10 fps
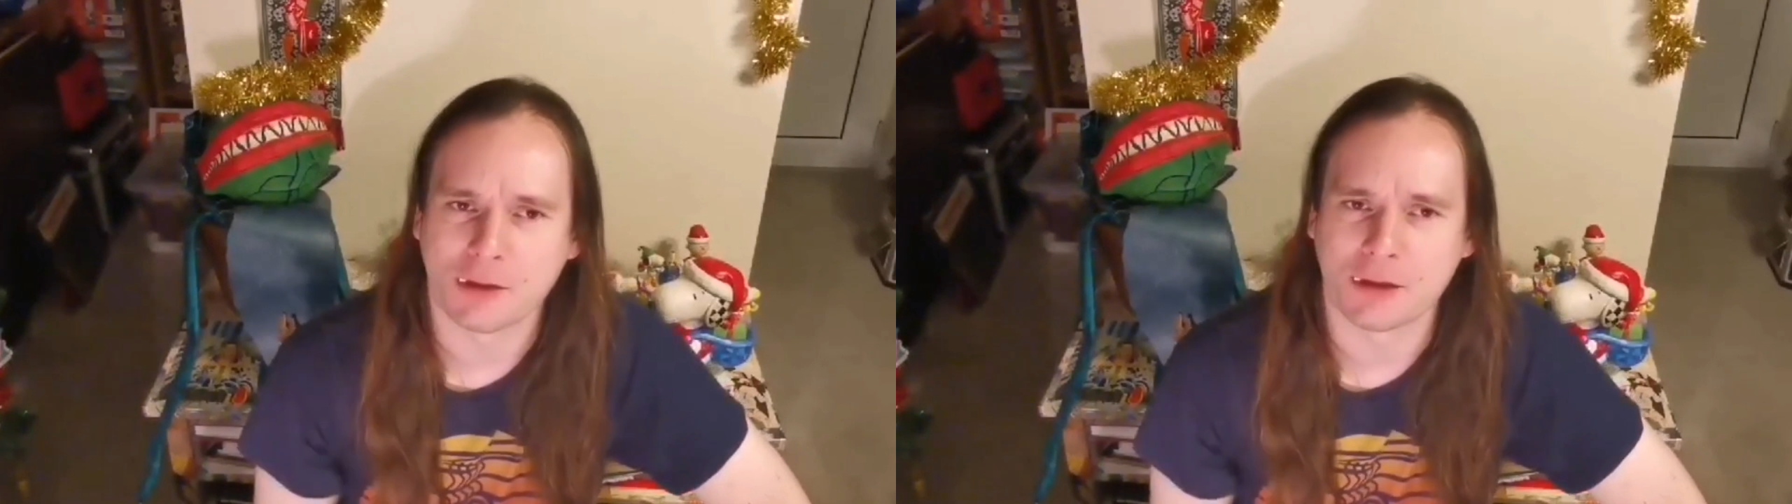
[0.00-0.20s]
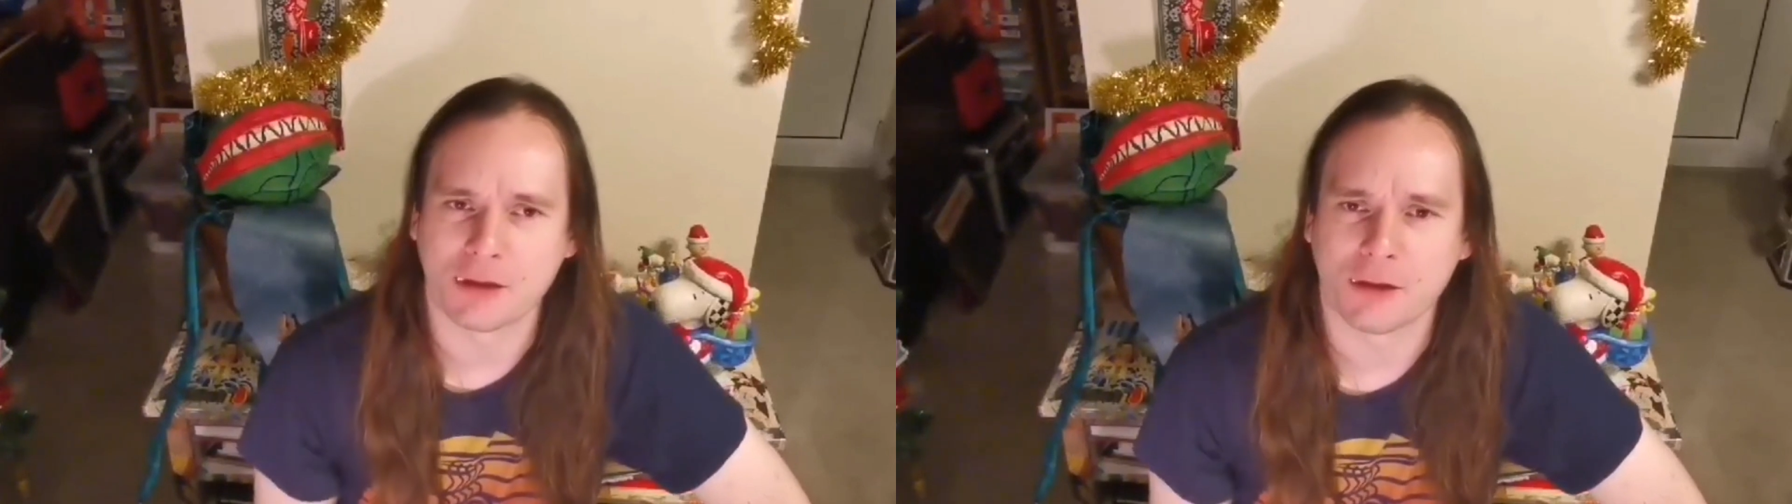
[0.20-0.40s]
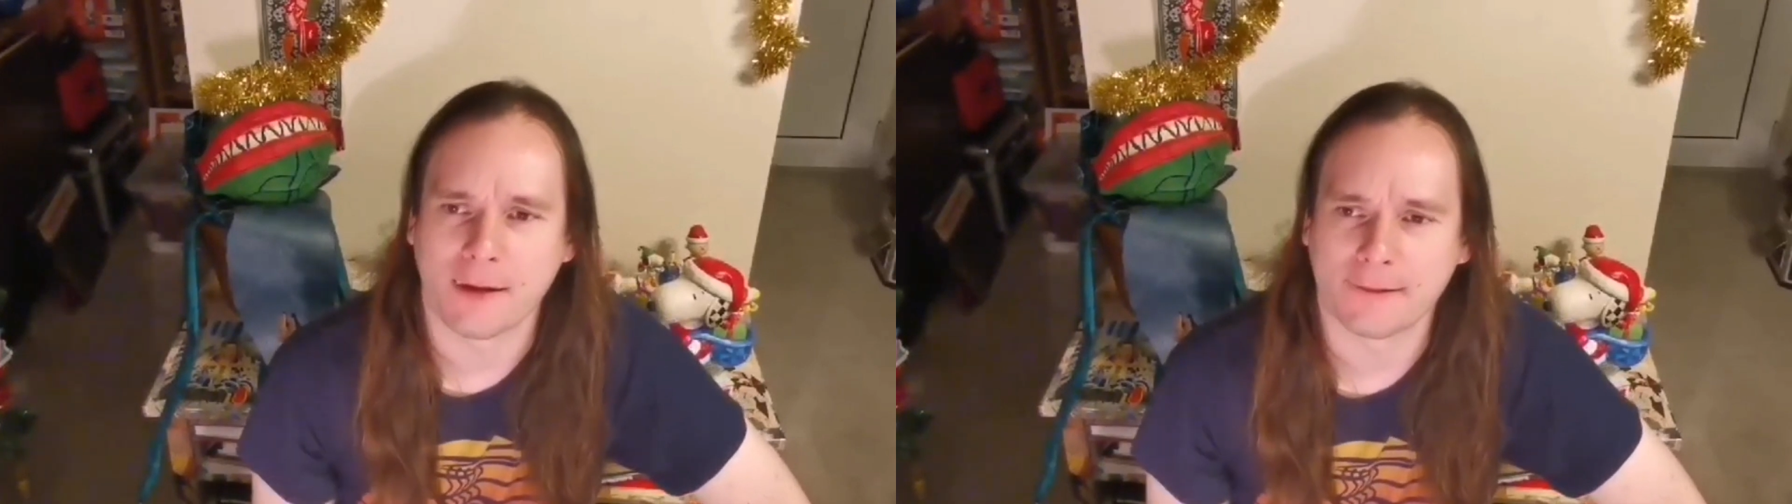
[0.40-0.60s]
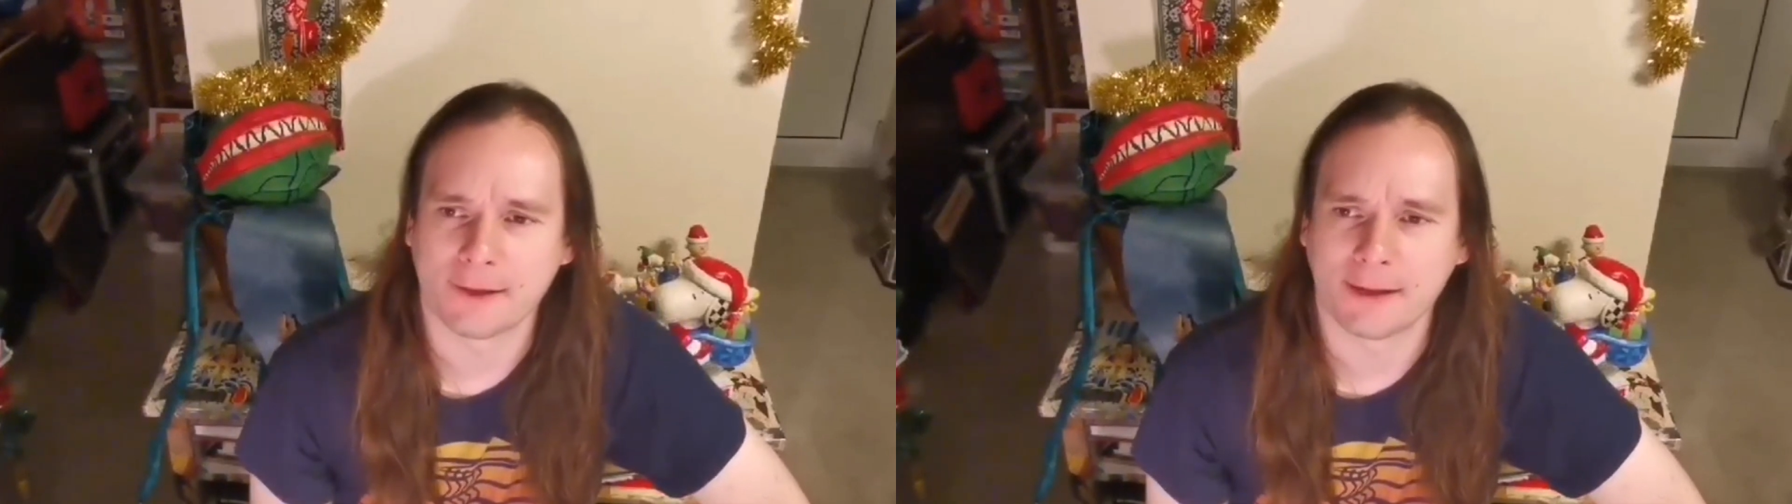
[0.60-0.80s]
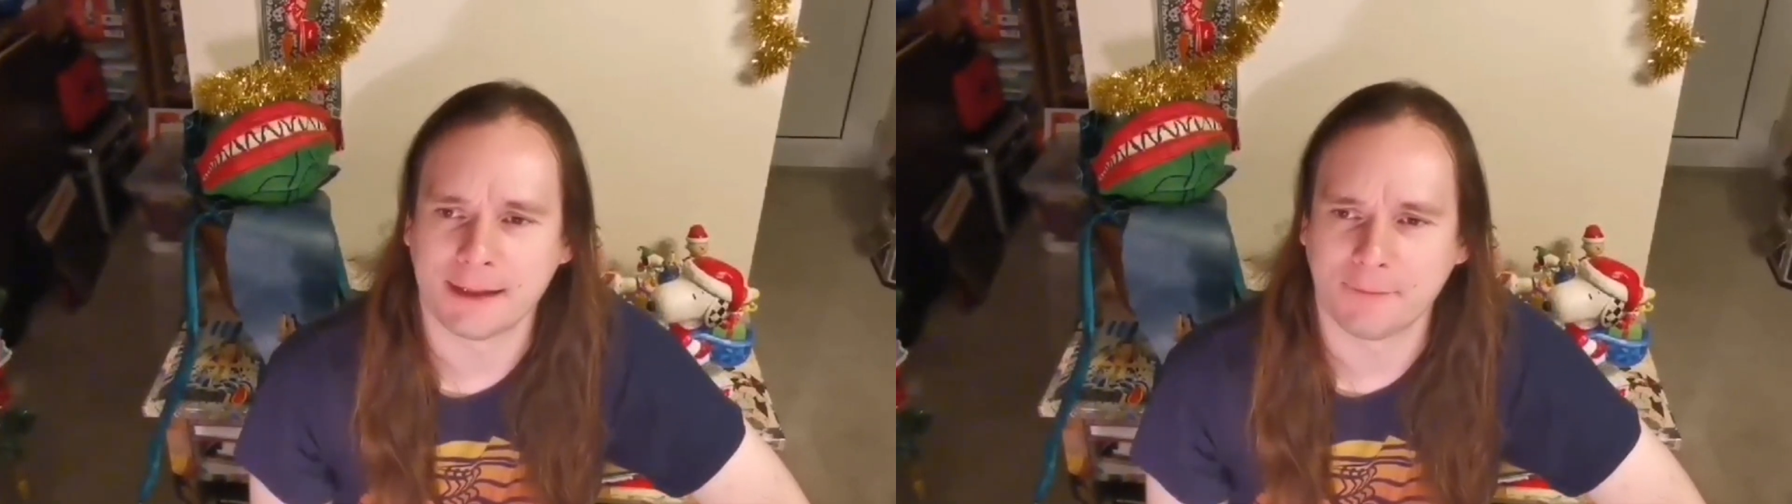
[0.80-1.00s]
Yeah,
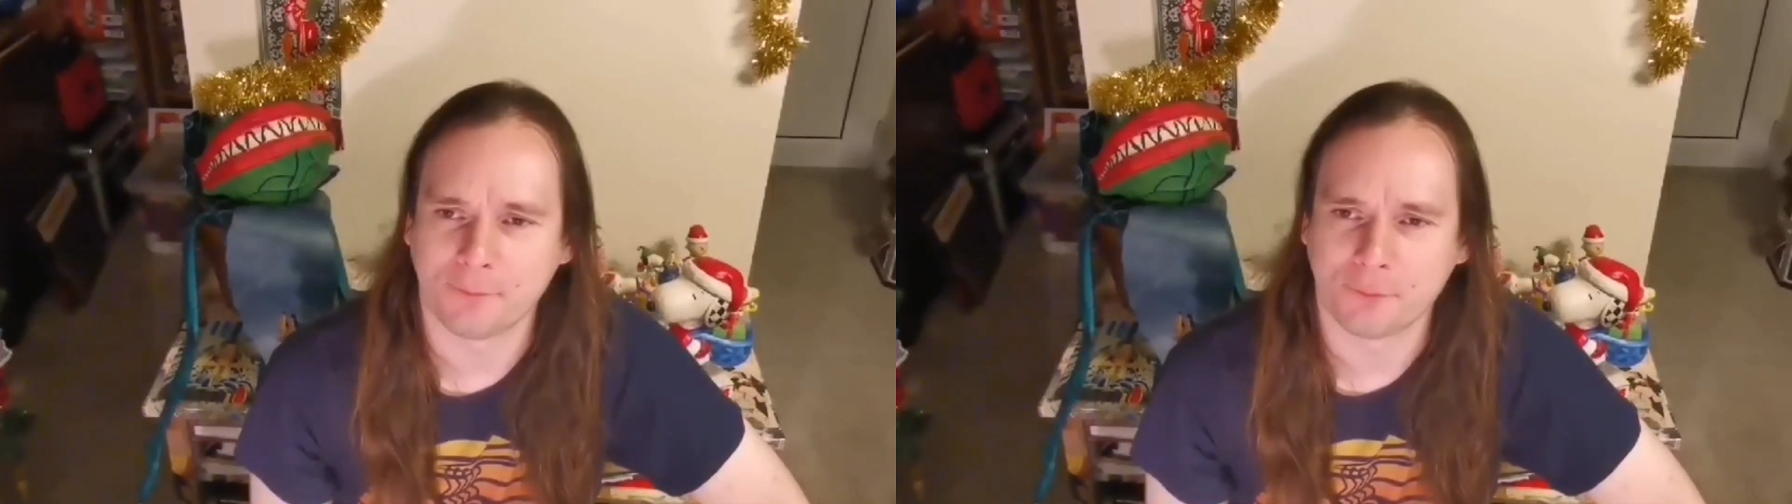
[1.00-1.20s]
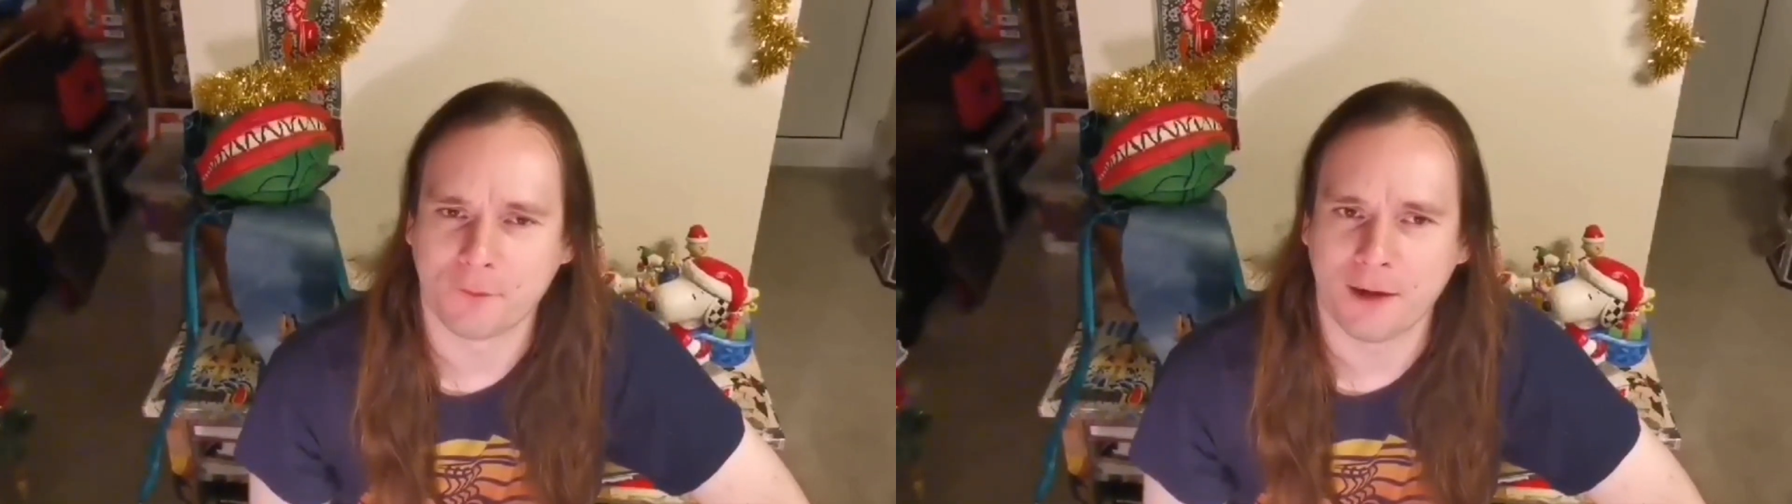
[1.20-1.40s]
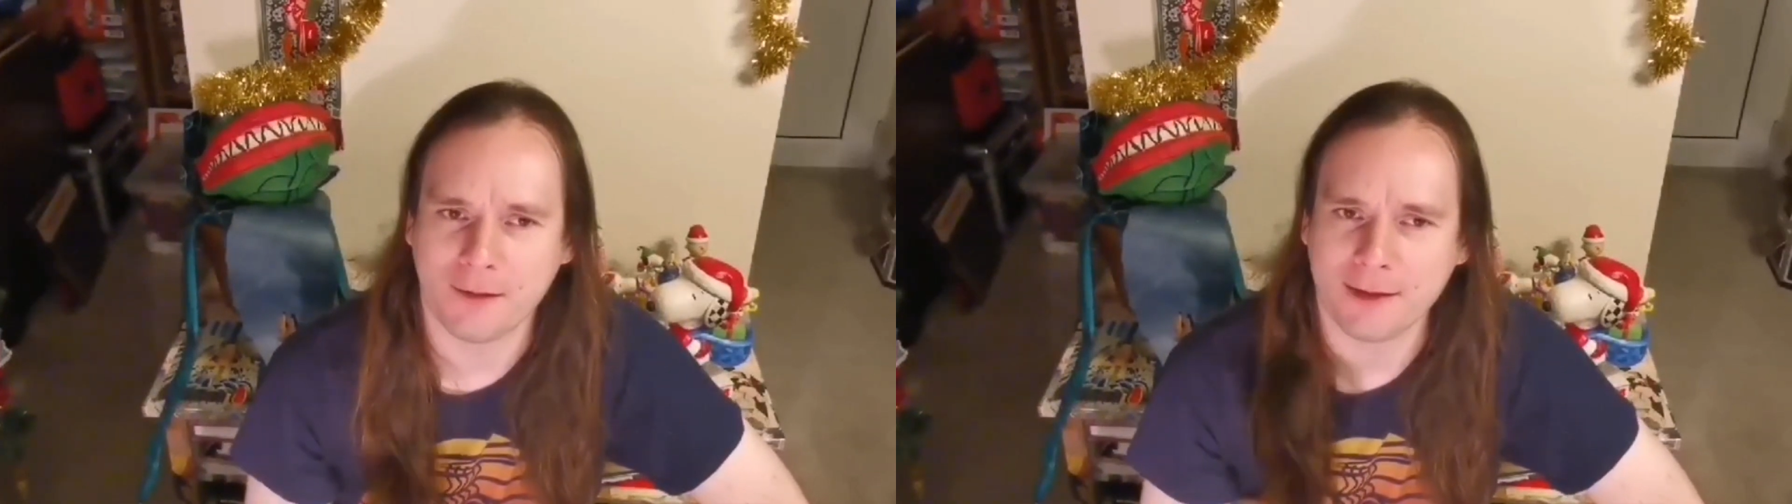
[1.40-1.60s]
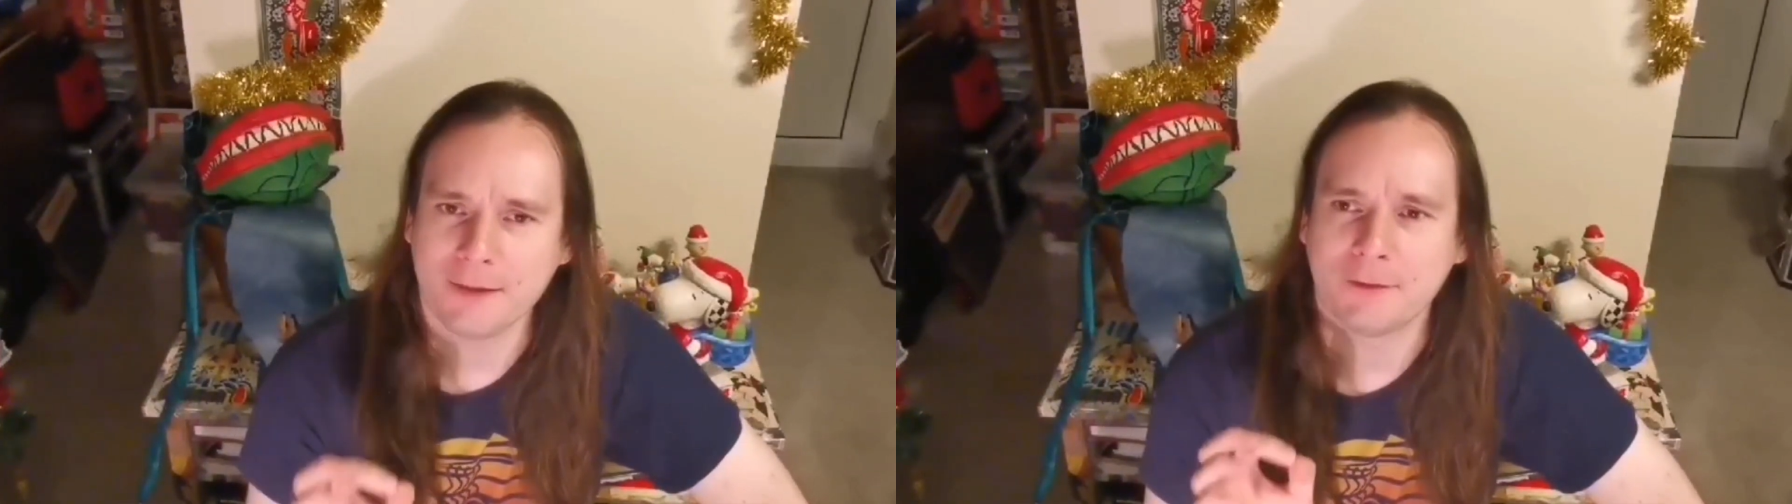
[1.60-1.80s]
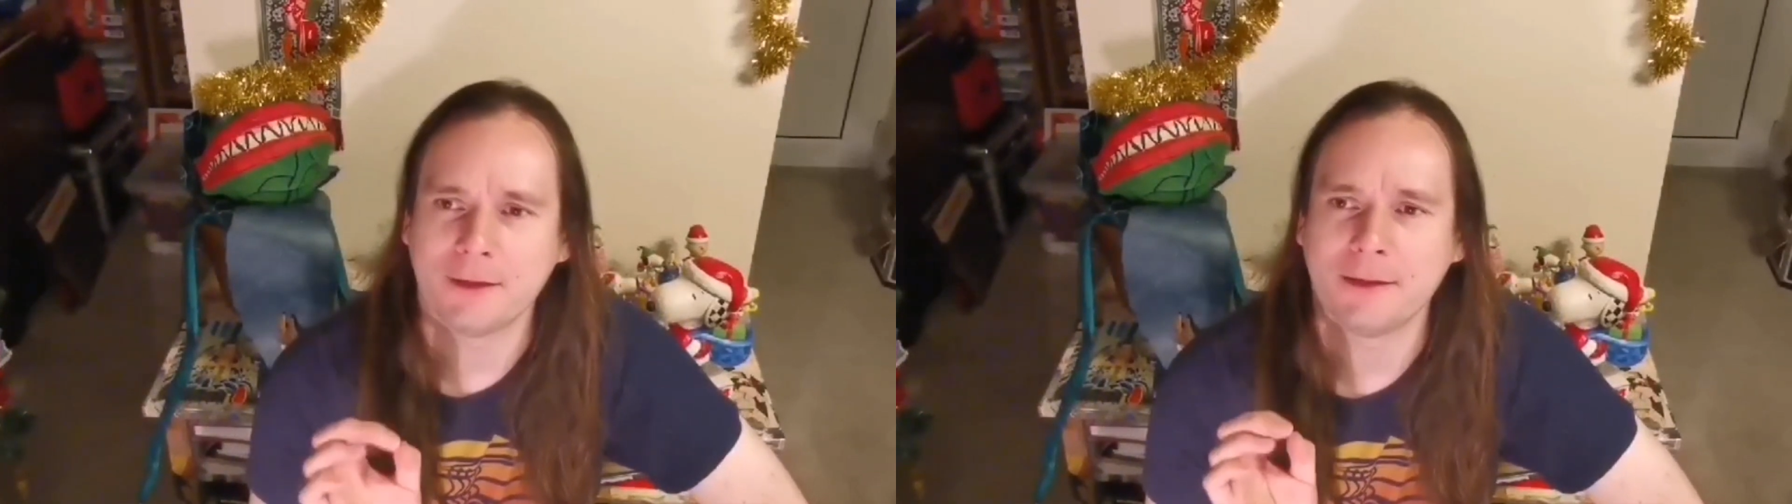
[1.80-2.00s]
just
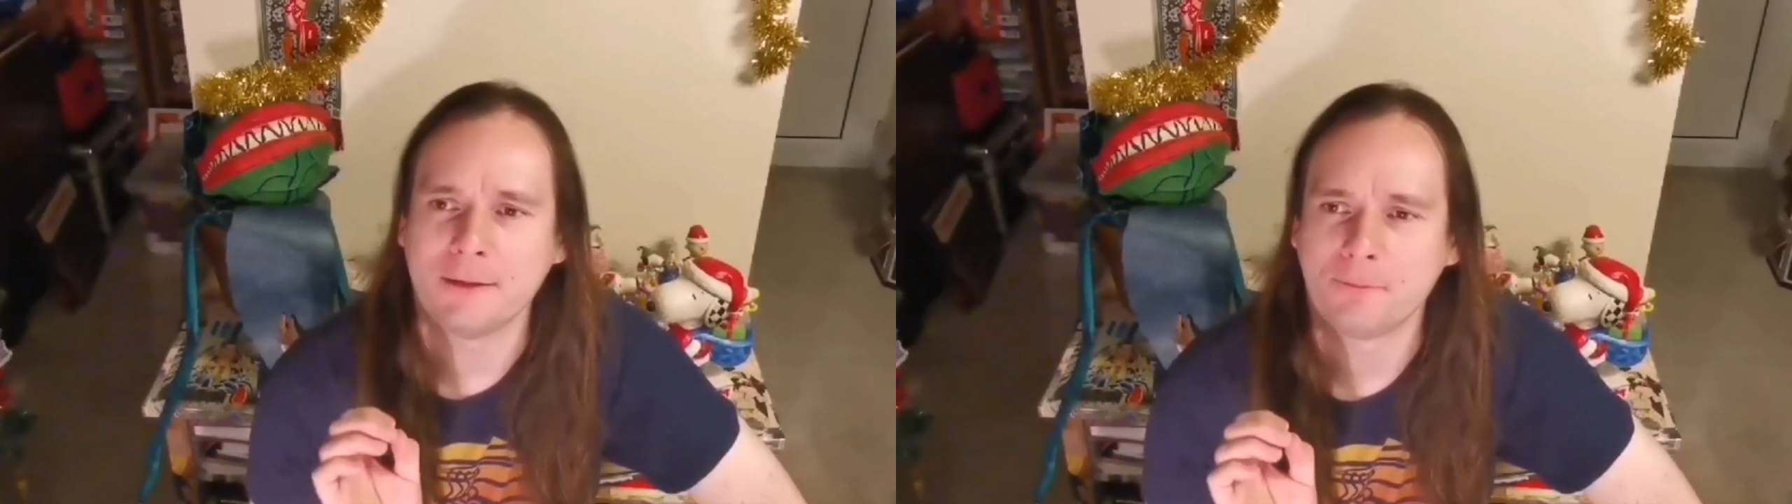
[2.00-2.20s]
very,